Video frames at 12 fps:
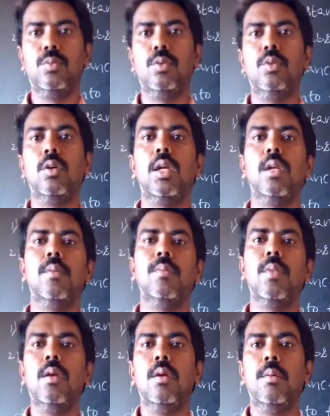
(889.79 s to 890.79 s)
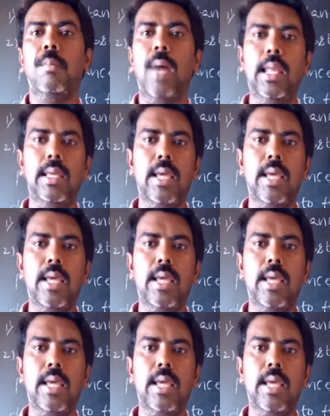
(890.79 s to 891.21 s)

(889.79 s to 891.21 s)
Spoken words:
Okay. Malic